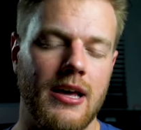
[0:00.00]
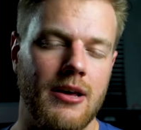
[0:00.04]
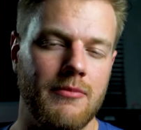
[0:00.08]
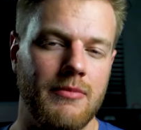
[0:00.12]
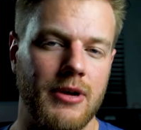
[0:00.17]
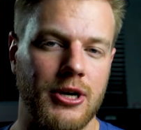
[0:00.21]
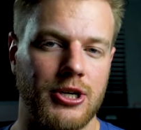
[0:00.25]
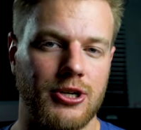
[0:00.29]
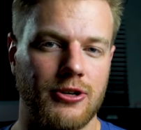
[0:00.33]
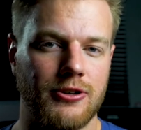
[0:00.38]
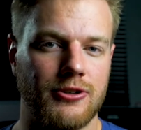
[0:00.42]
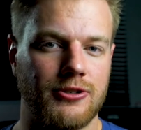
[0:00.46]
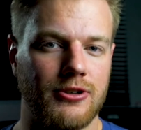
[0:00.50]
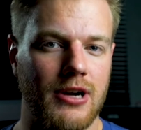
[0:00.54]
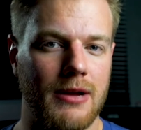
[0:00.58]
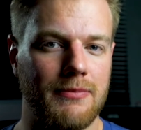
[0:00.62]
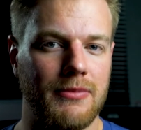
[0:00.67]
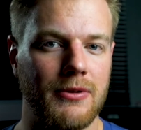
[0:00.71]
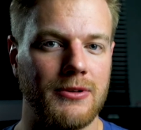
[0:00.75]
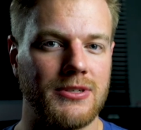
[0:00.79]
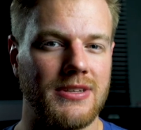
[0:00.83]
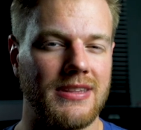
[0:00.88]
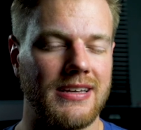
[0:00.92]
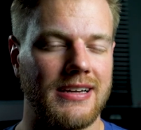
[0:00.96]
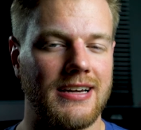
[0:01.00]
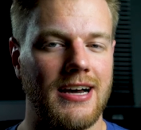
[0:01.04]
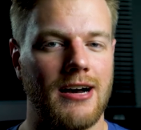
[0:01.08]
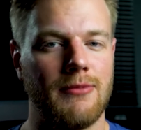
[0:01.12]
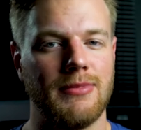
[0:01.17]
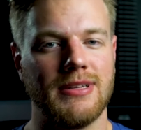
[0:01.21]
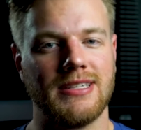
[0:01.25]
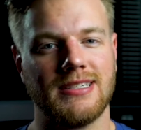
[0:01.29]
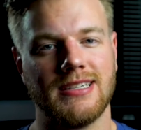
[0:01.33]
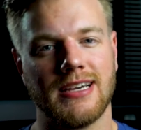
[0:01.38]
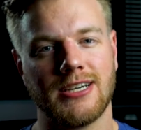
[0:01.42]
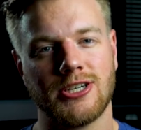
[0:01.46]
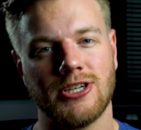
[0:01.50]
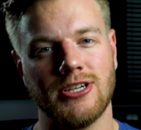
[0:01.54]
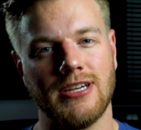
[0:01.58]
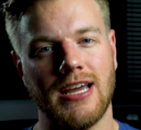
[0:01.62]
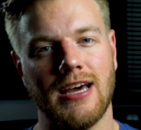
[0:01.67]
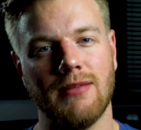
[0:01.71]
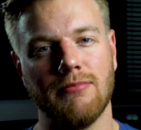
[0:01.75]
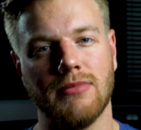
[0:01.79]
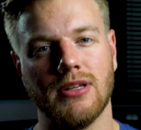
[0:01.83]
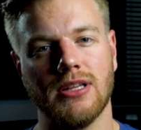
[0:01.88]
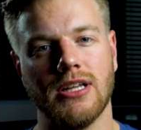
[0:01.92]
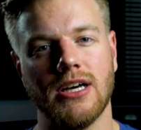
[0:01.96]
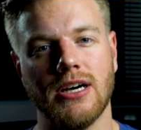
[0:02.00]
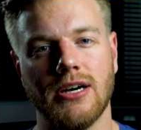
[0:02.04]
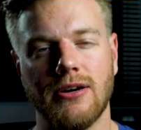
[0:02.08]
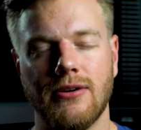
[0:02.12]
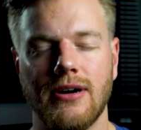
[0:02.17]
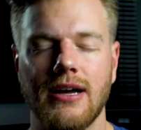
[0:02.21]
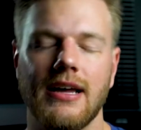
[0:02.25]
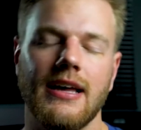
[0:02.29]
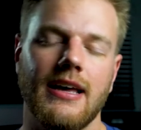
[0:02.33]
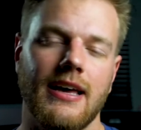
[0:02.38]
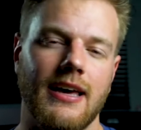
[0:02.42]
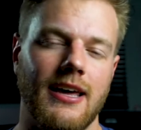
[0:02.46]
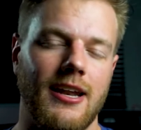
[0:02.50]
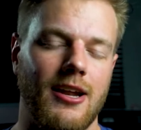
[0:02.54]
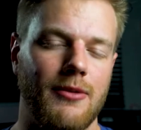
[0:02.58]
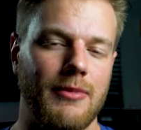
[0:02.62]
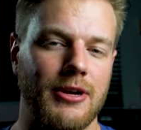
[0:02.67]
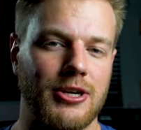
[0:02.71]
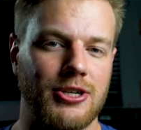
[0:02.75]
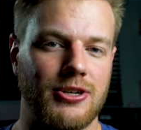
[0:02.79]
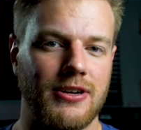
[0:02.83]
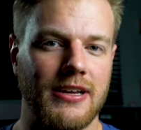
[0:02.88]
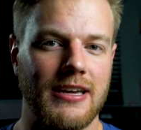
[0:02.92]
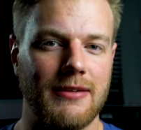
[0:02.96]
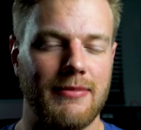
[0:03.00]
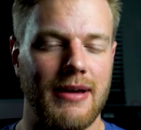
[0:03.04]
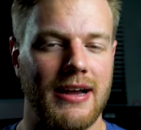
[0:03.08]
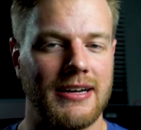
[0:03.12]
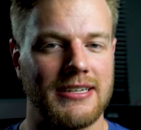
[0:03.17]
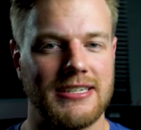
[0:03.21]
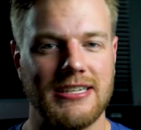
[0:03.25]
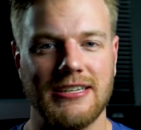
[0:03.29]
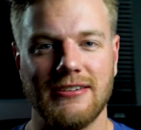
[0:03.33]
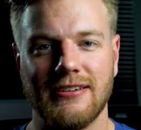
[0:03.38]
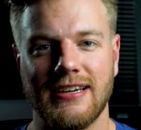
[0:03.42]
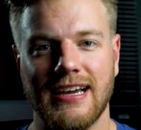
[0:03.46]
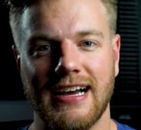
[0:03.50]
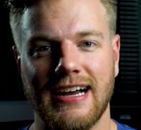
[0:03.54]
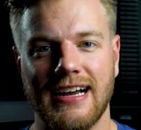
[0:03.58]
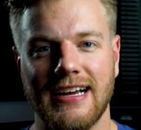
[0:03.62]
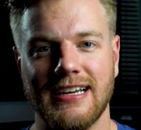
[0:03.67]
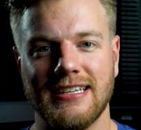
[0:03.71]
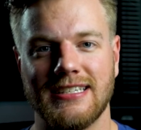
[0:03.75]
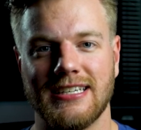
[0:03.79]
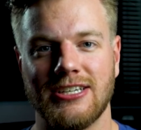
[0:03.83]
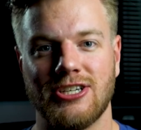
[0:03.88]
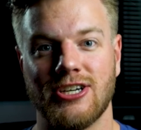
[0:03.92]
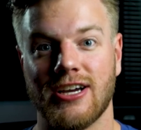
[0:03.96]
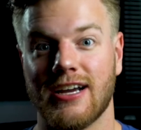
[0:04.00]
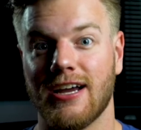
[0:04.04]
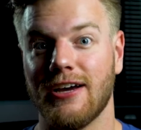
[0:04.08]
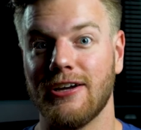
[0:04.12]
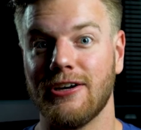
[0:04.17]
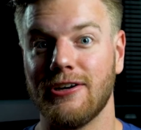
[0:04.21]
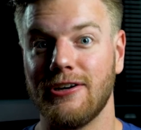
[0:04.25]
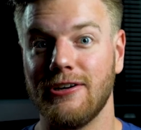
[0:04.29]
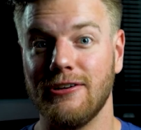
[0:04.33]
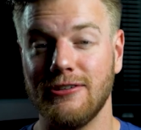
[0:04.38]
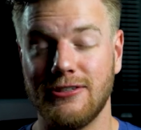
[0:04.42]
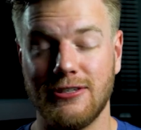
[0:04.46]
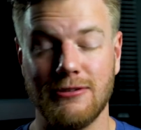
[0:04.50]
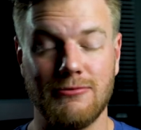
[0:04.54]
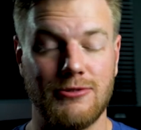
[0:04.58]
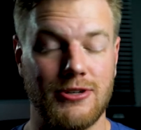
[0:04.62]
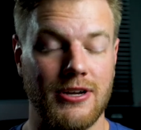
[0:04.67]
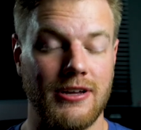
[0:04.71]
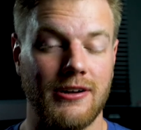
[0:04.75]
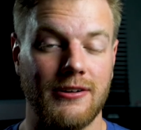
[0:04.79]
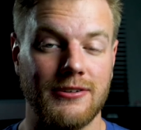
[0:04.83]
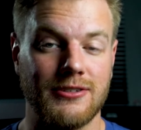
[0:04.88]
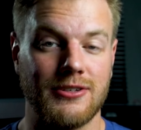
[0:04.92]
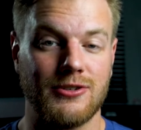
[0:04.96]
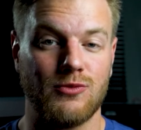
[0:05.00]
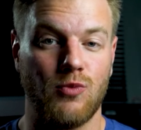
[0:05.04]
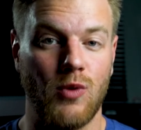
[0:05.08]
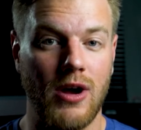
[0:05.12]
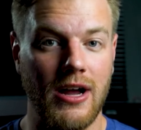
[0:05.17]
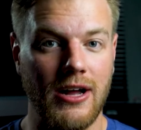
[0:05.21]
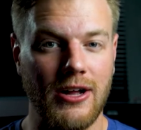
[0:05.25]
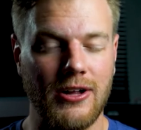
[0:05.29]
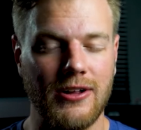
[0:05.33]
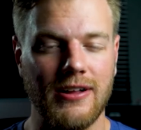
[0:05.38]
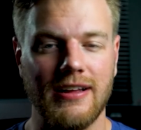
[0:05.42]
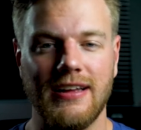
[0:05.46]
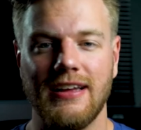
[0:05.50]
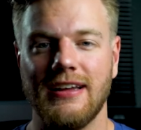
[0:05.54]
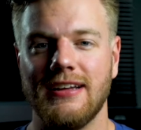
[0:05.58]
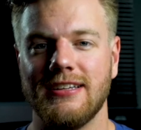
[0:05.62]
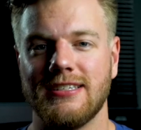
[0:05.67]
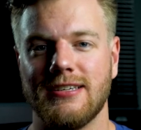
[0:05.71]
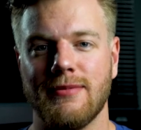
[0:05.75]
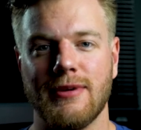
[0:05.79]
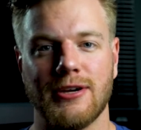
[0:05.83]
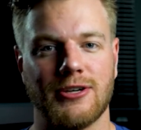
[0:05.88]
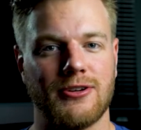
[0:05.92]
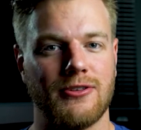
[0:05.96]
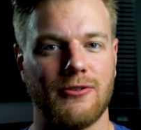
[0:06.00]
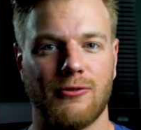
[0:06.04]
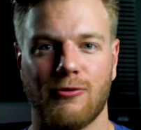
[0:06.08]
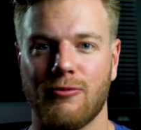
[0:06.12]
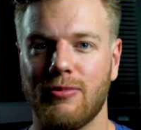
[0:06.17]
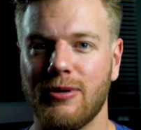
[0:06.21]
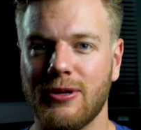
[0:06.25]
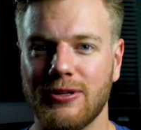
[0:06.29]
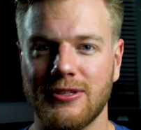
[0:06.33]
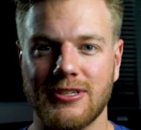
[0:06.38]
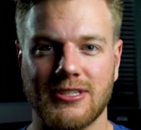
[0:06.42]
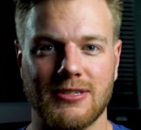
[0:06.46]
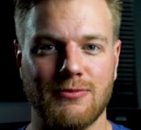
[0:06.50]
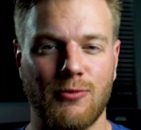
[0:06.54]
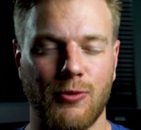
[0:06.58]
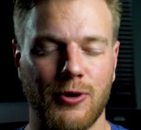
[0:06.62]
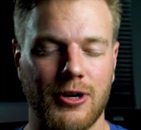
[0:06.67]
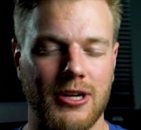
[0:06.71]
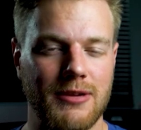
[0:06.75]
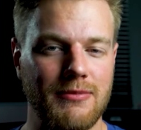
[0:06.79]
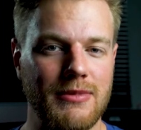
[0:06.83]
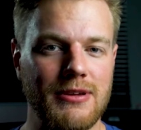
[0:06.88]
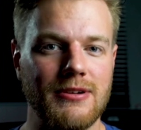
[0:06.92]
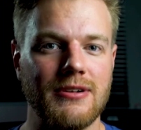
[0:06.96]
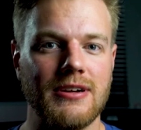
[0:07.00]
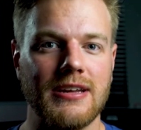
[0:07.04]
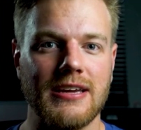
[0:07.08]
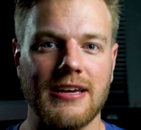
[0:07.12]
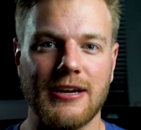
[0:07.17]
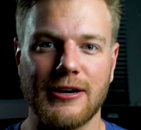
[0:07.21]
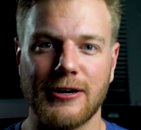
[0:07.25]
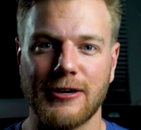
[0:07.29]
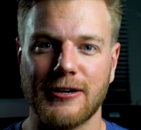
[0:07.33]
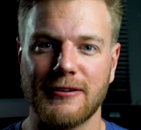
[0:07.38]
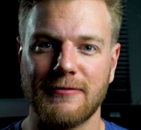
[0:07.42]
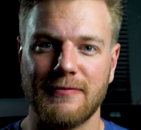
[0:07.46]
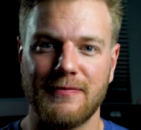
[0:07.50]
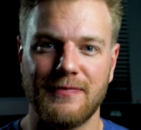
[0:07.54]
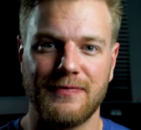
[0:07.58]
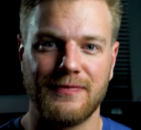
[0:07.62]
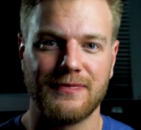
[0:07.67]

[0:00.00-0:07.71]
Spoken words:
make sure to drop those in the comment section down below, and I'll make sure to get back to you guys and check out your YouTube channels as well to make sure that we're building some more community here.